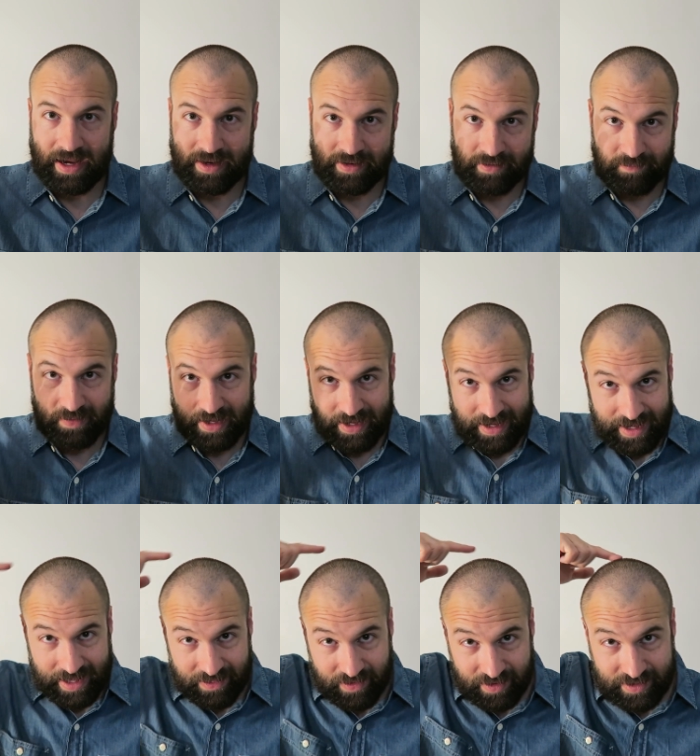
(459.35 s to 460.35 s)
And
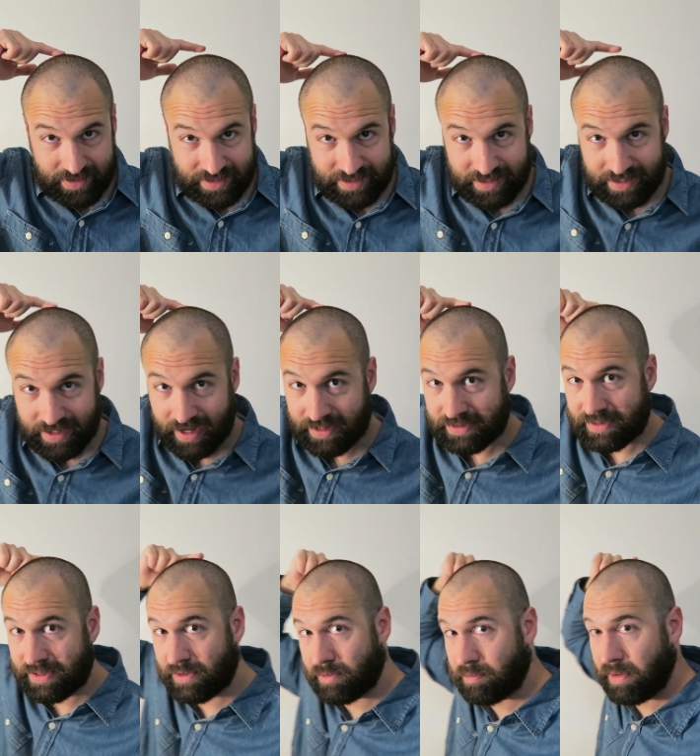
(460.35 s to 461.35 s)
there's a
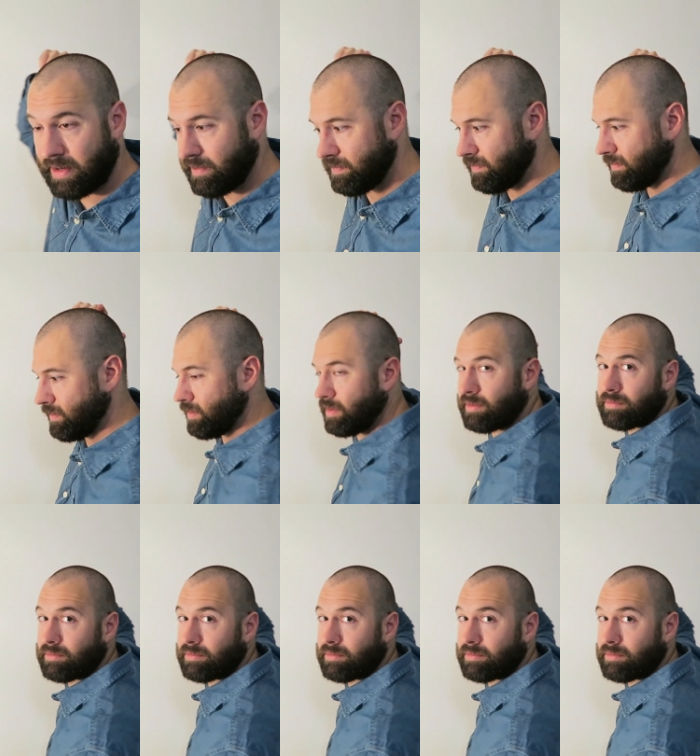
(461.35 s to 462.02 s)
little bit of